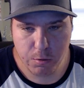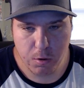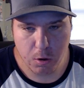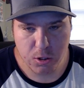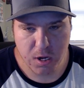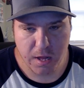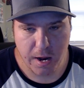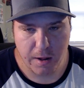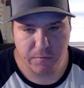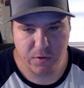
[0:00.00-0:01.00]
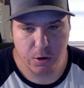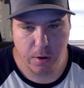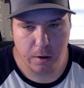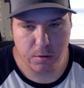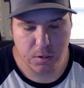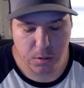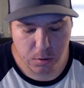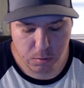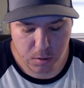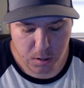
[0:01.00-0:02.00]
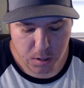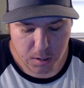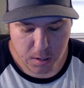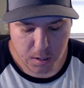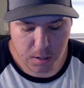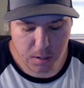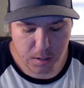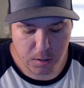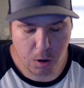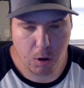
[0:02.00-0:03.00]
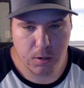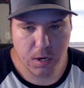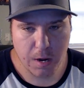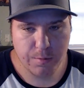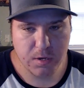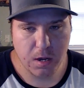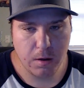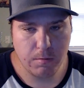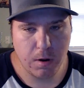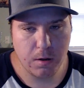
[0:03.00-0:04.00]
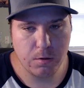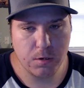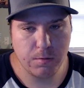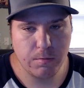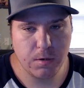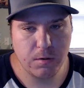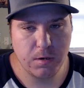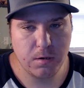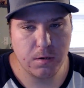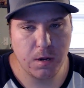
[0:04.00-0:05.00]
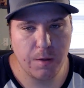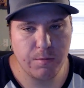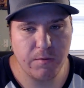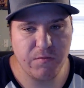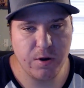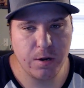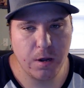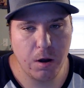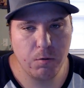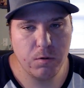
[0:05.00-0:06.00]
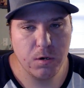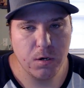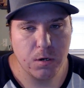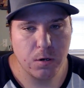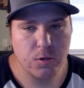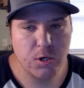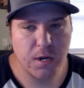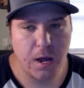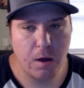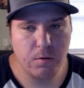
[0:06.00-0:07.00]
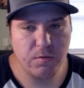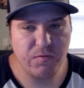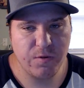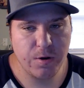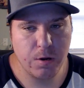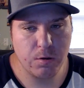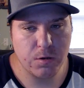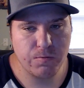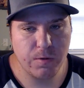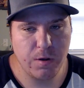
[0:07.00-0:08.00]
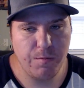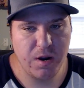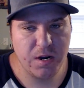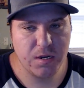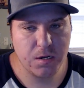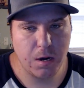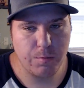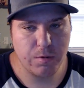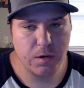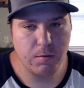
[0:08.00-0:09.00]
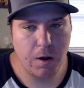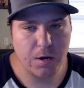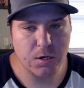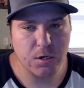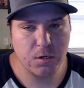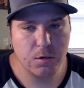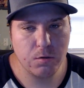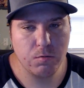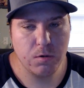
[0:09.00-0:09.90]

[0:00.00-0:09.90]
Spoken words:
Go check that video out too. He does all types of other different types of video. Go check out his video. It's been amazing. I pretty watched it too.